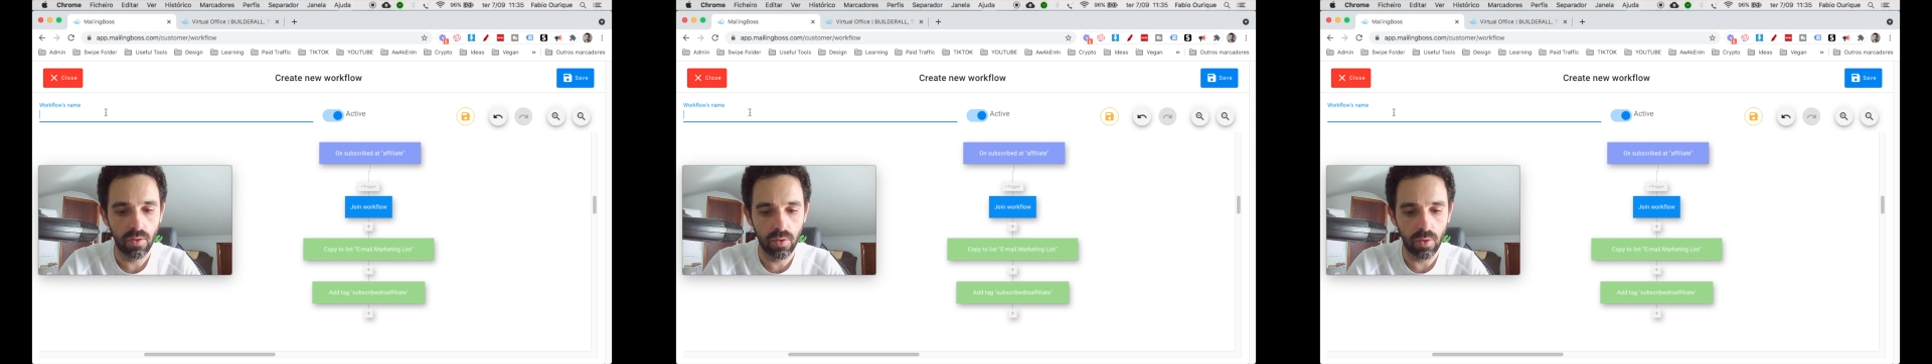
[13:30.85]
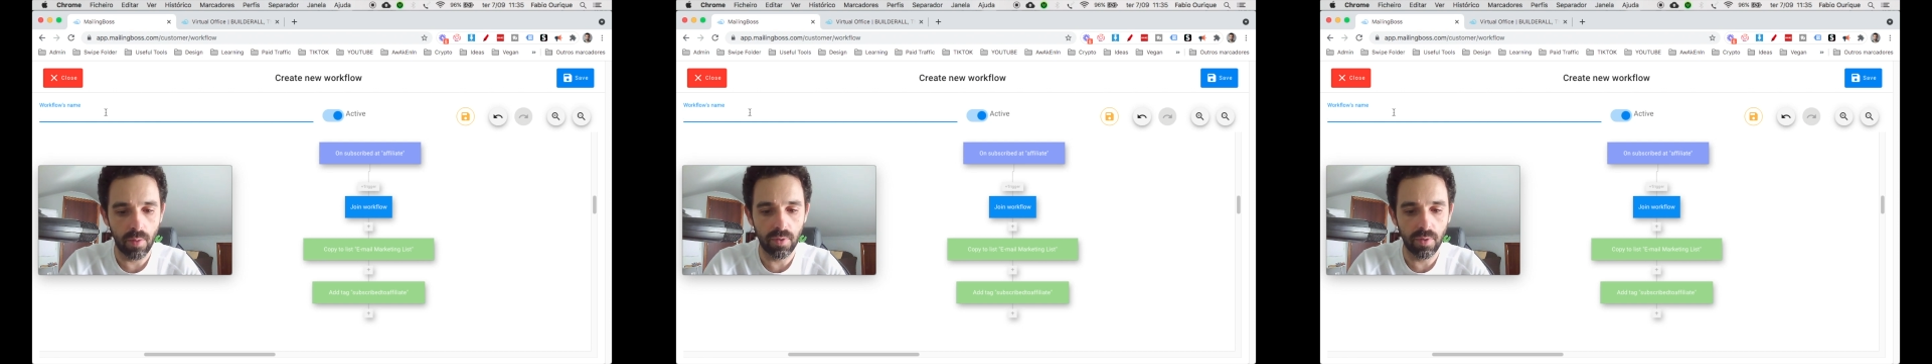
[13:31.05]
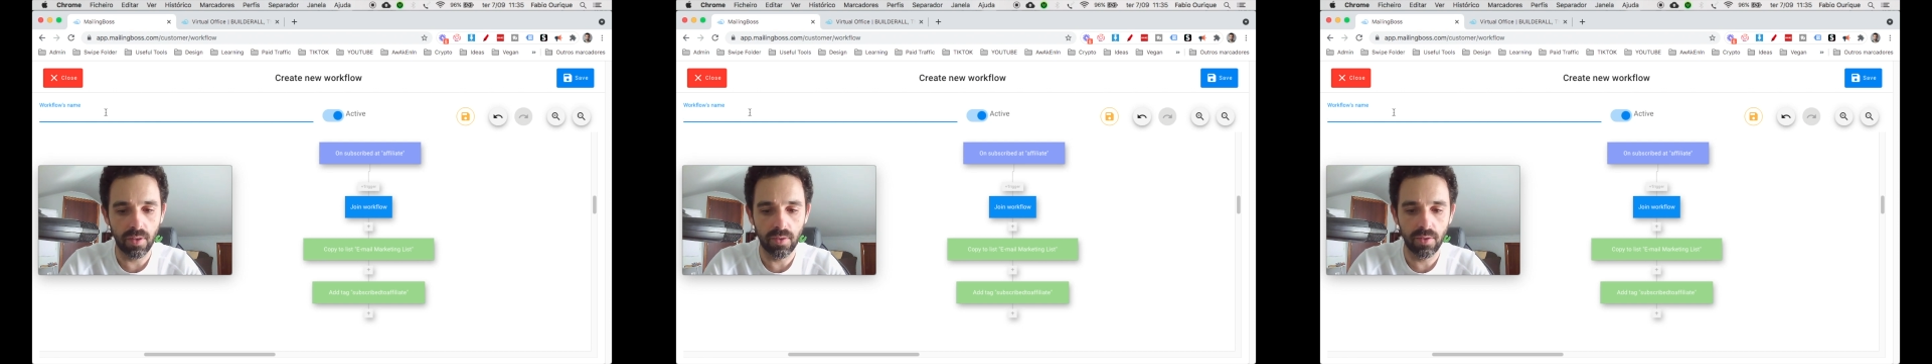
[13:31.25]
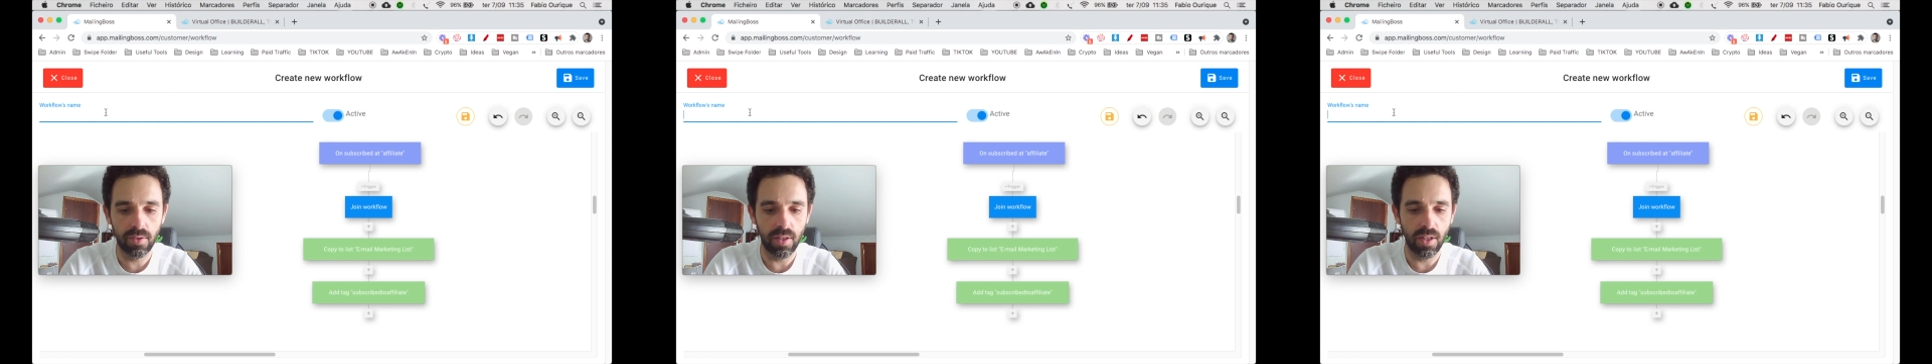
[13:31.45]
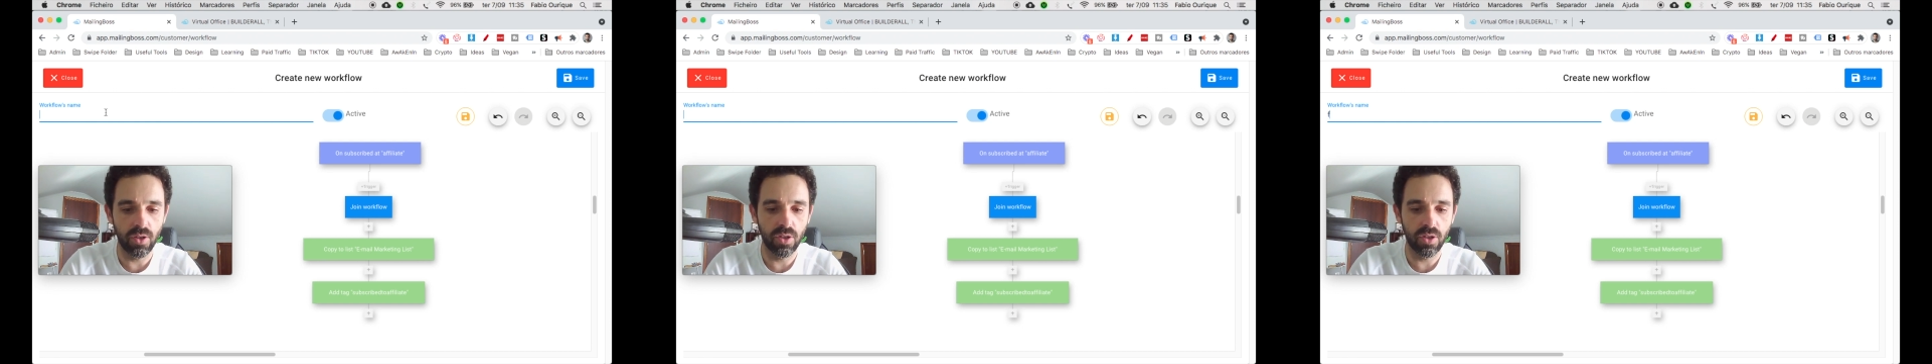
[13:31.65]
So I'm gonna
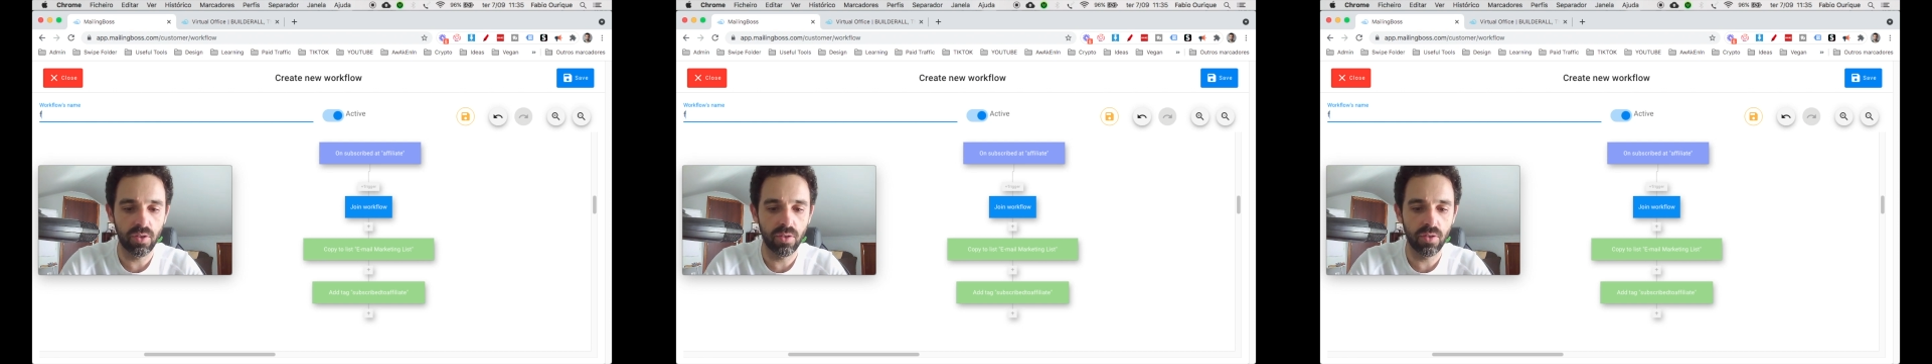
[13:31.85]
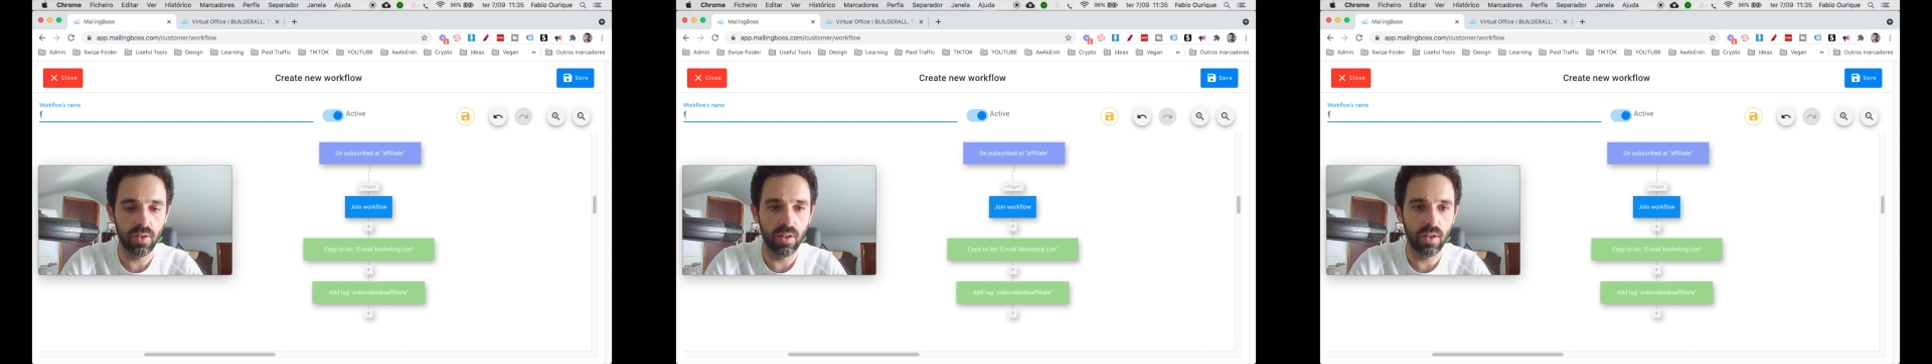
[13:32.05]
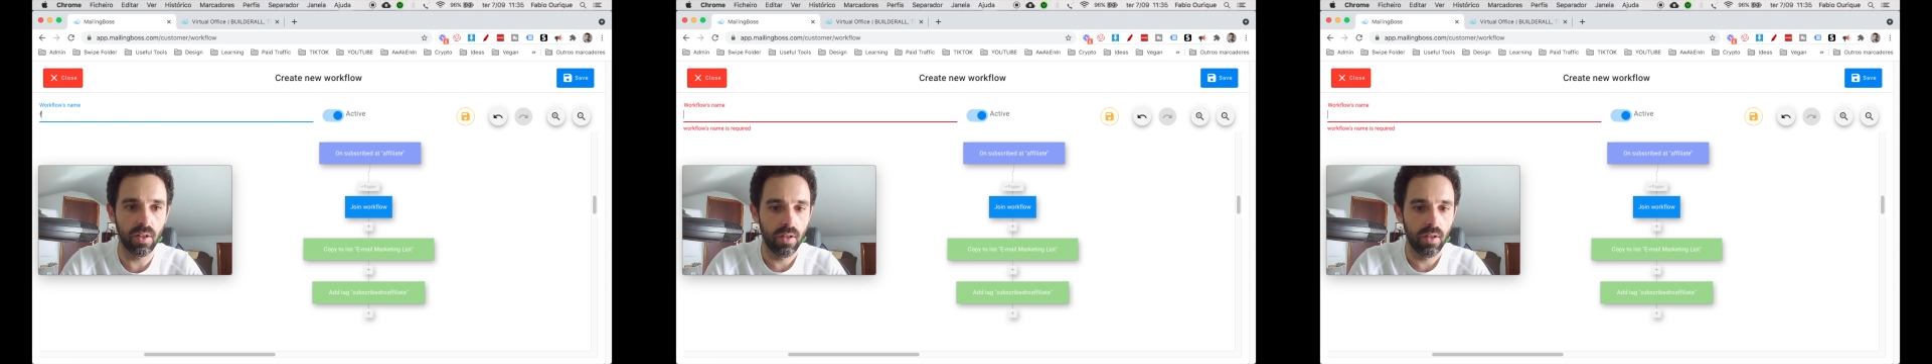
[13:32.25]
say just